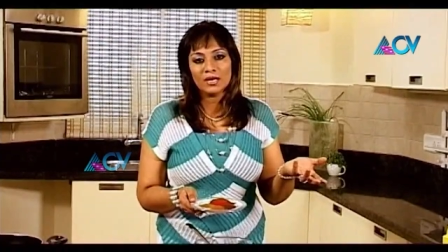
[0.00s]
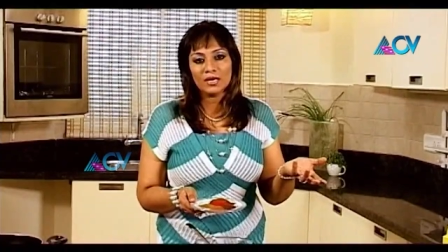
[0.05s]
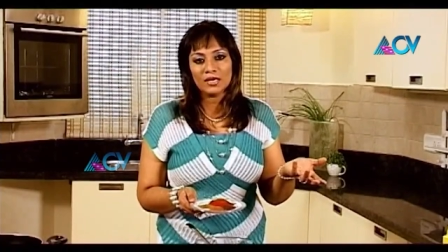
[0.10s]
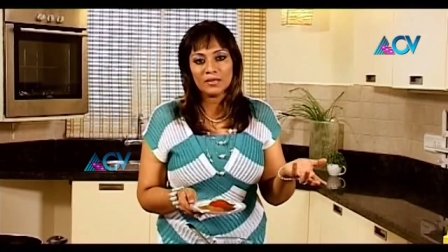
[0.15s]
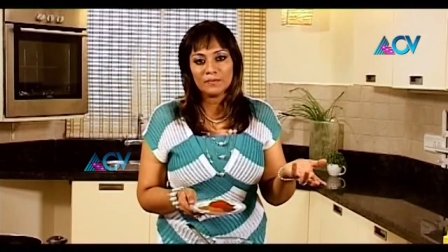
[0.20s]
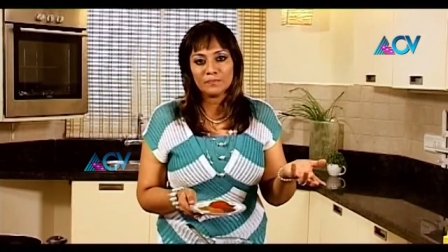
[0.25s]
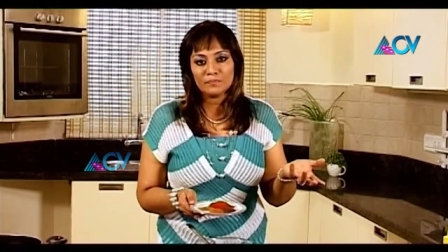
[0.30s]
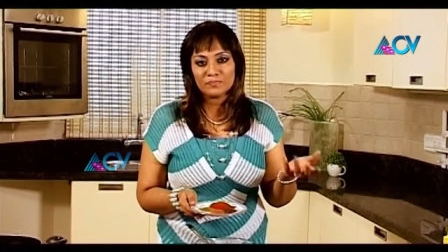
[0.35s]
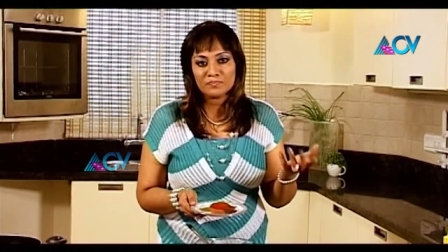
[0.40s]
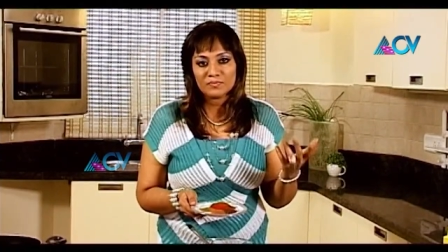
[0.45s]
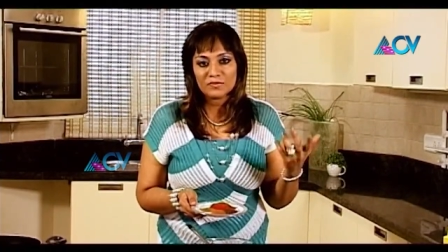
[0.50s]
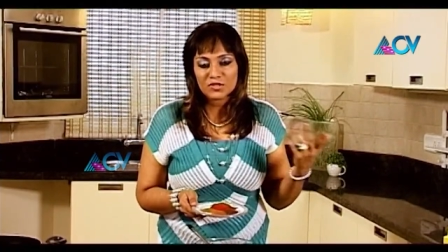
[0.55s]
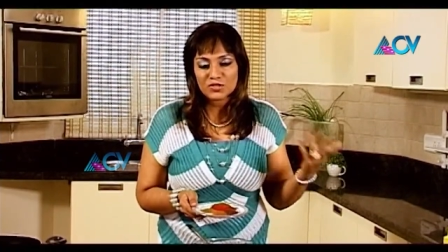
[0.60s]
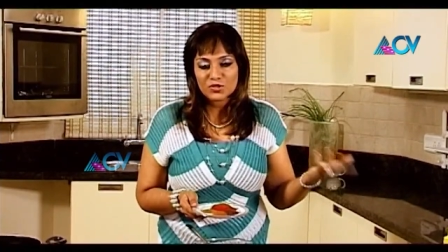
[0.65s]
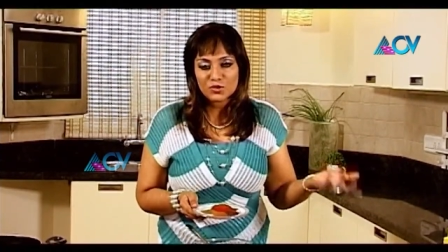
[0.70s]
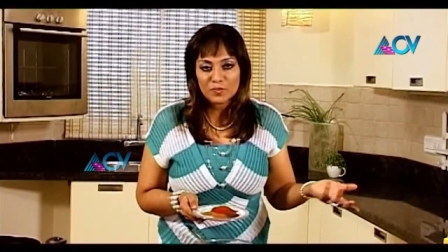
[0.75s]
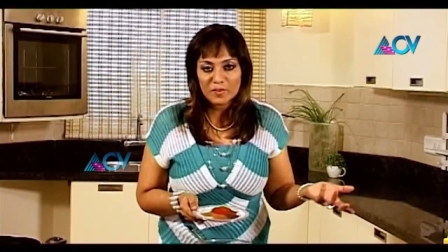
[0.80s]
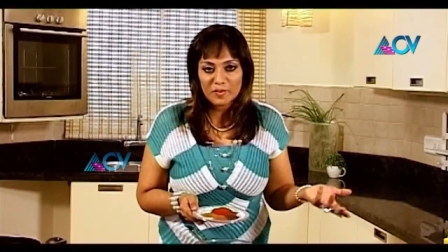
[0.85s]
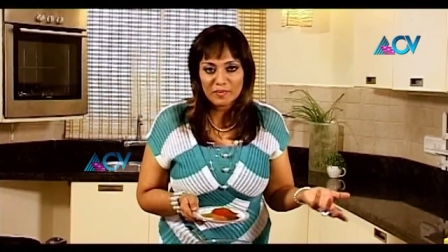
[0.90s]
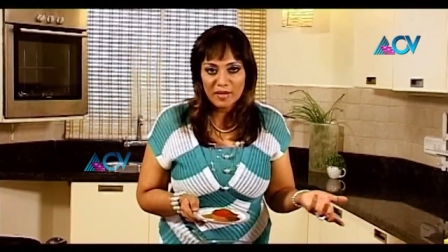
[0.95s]
um,
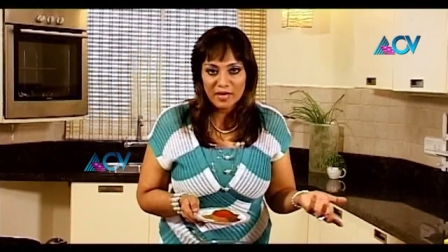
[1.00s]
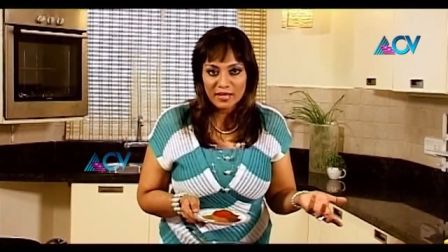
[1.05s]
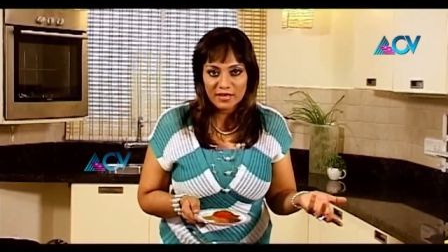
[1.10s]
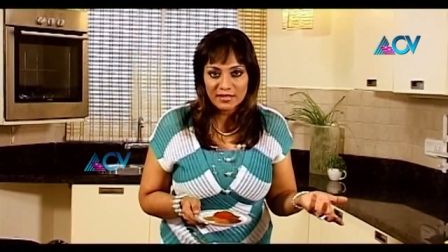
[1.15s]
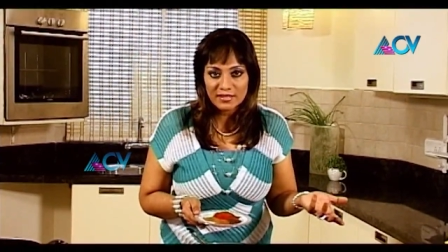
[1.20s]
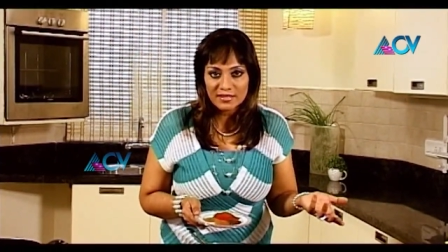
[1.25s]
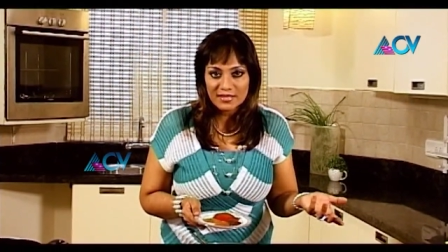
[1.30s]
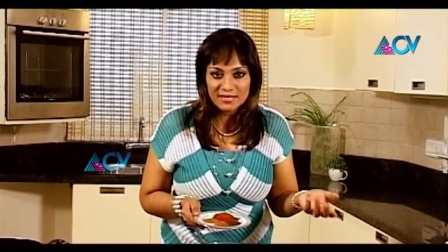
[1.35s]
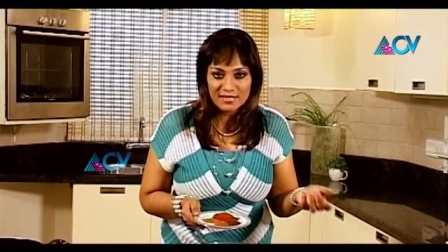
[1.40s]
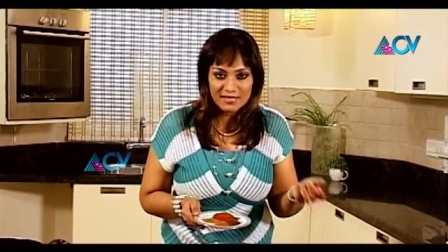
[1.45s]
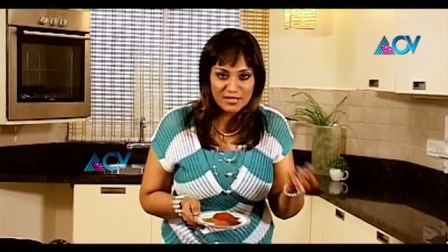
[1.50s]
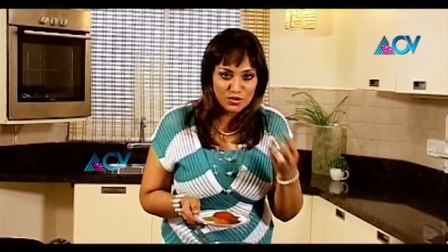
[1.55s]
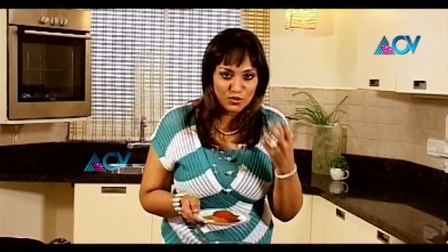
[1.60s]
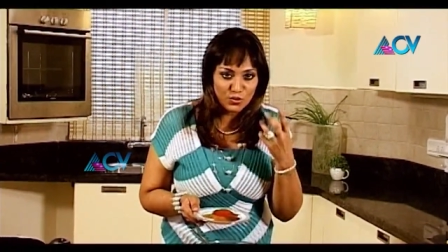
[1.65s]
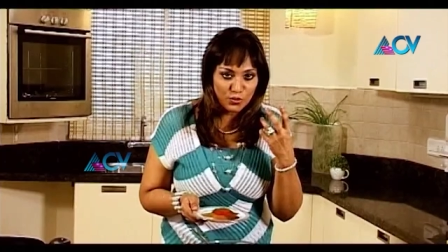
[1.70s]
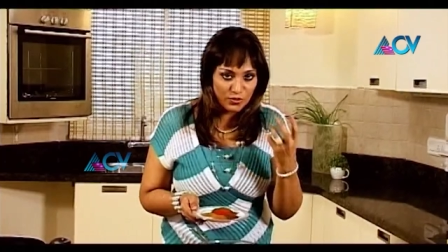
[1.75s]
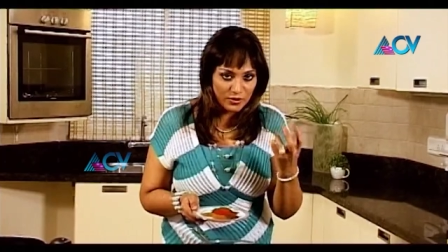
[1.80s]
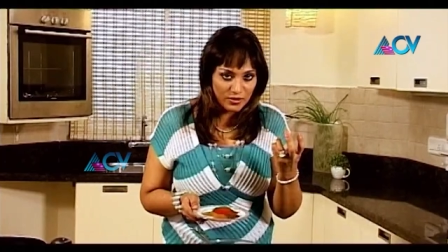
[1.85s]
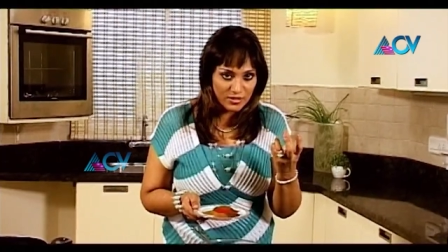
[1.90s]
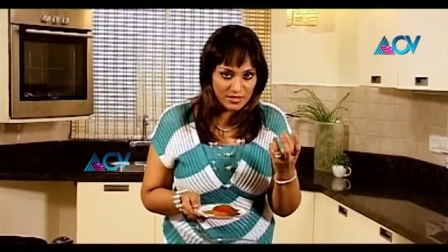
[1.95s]
supermarket. It's a
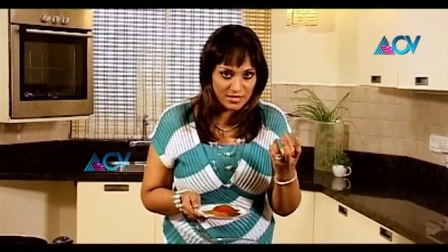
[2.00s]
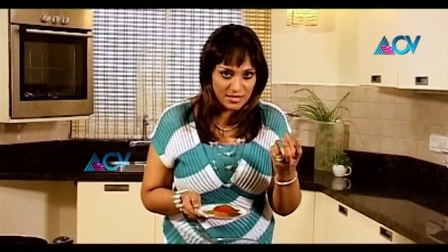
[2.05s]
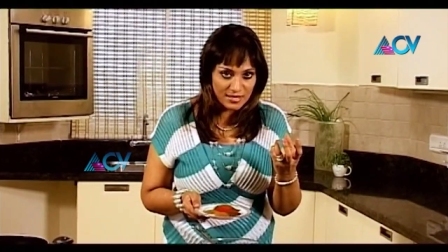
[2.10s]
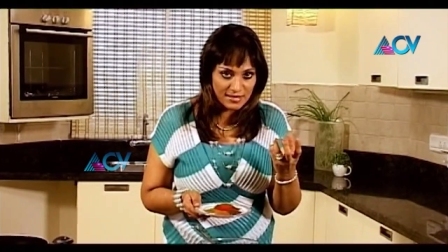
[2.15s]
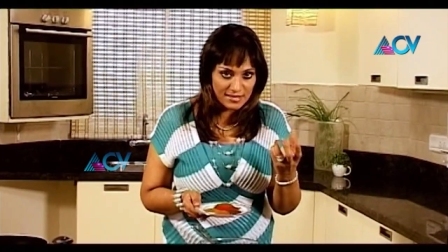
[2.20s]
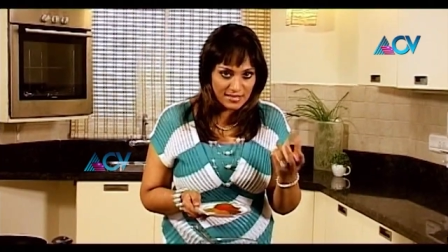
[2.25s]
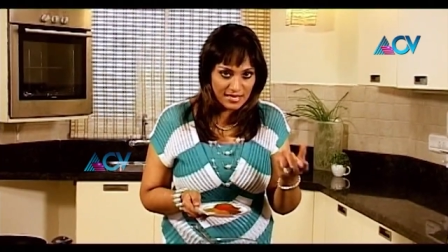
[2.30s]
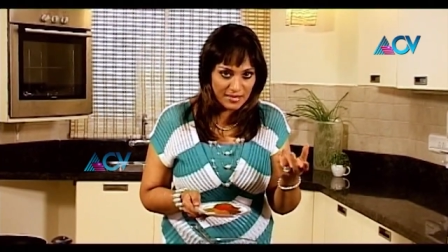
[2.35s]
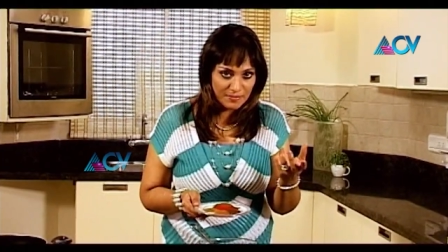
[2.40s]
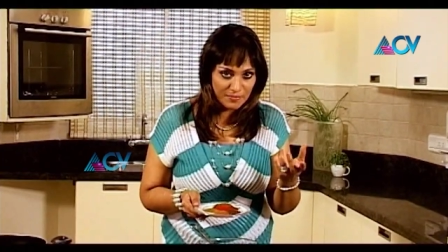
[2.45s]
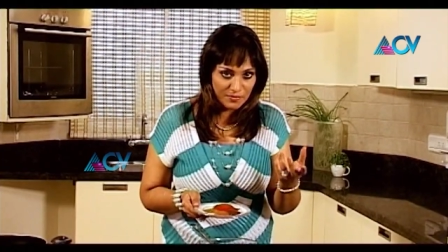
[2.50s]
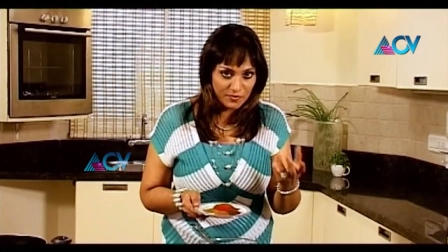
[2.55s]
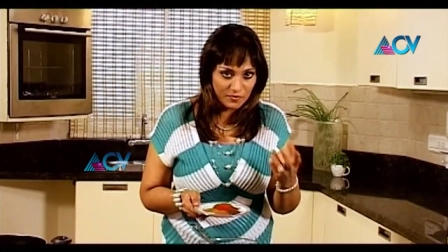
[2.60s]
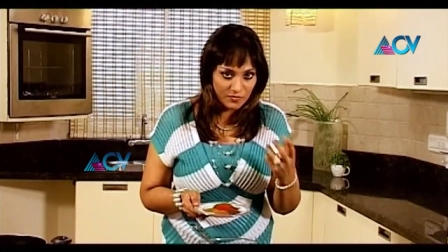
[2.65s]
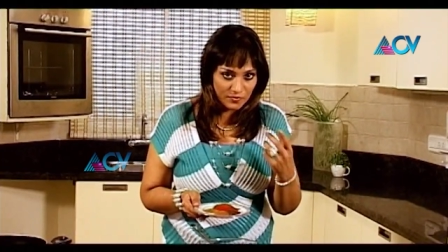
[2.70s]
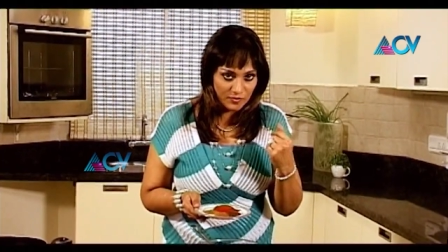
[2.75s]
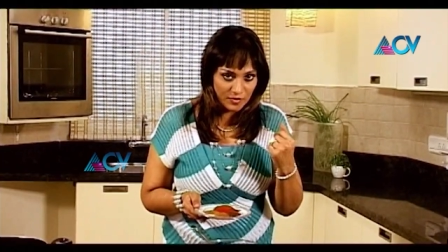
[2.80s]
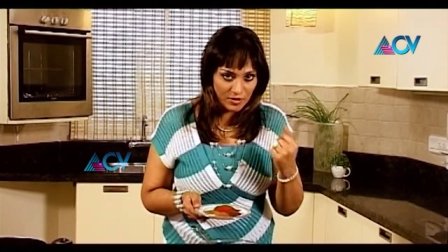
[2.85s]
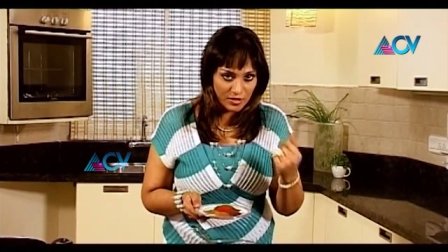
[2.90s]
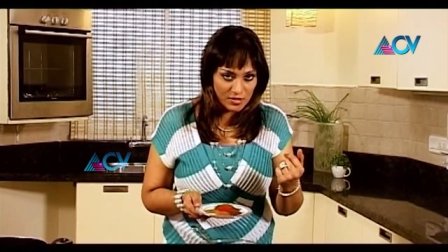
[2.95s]
North Indian type
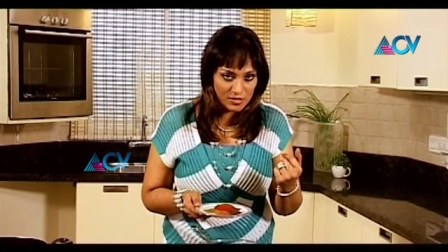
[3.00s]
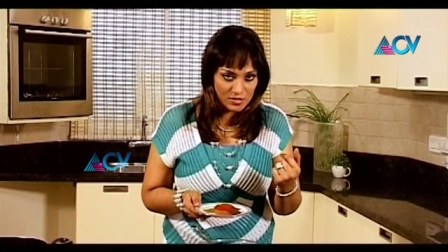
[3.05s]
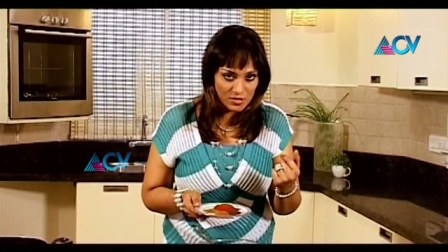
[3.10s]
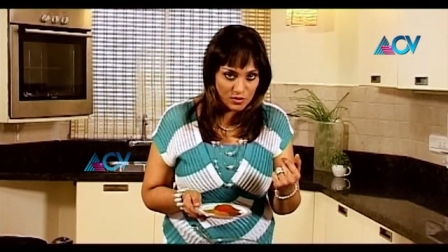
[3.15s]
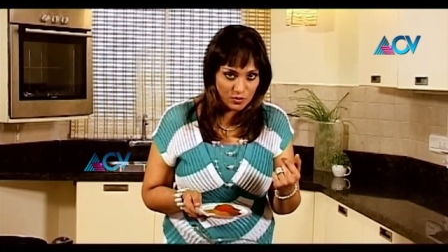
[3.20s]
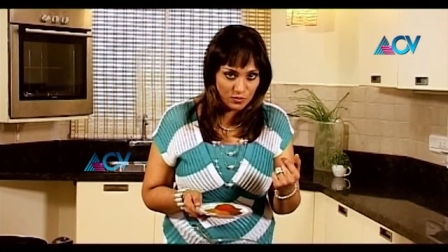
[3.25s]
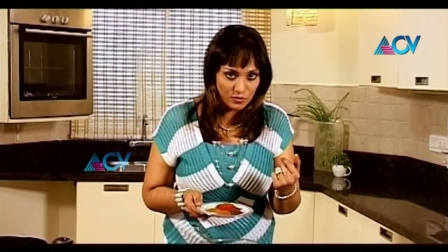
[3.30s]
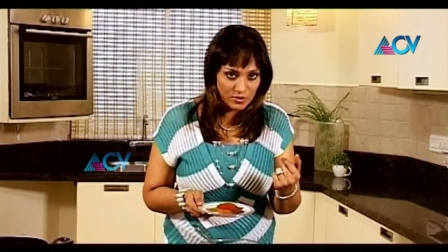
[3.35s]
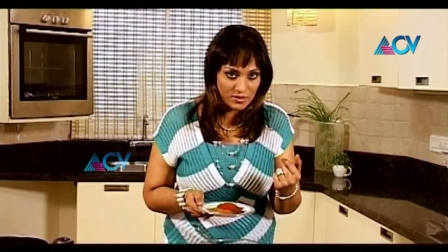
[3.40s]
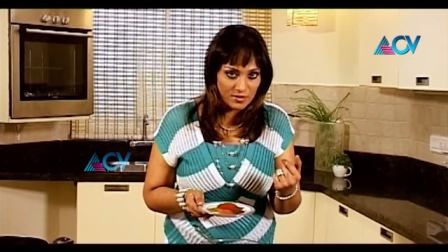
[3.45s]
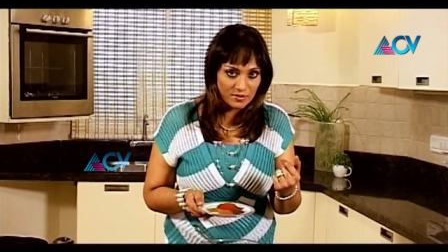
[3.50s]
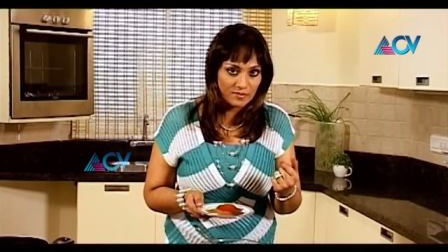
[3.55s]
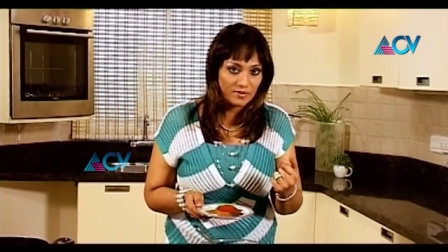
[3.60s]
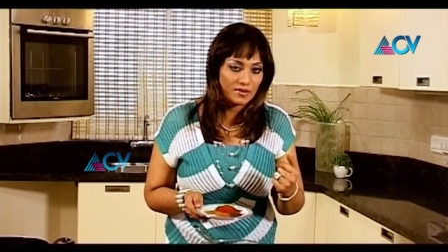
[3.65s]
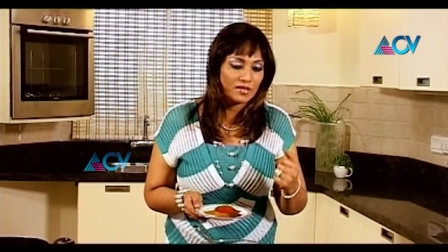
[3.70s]
of uh, salt.